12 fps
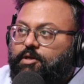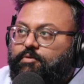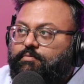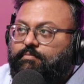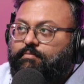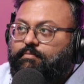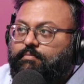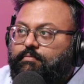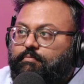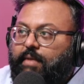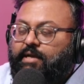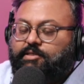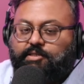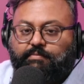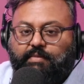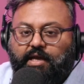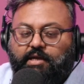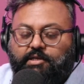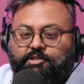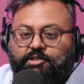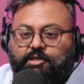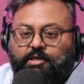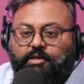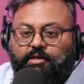So... Max and Madge,
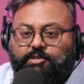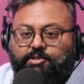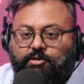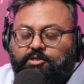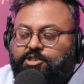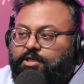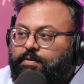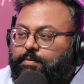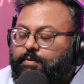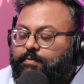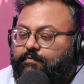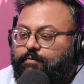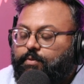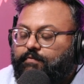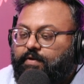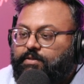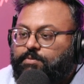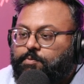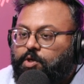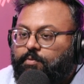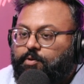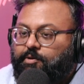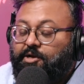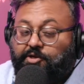astonishingly, we found some
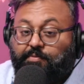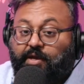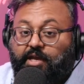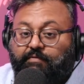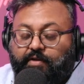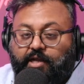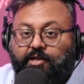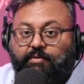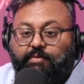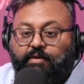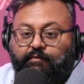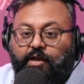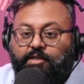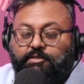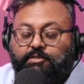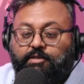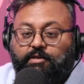common ground. You may even end up being friends.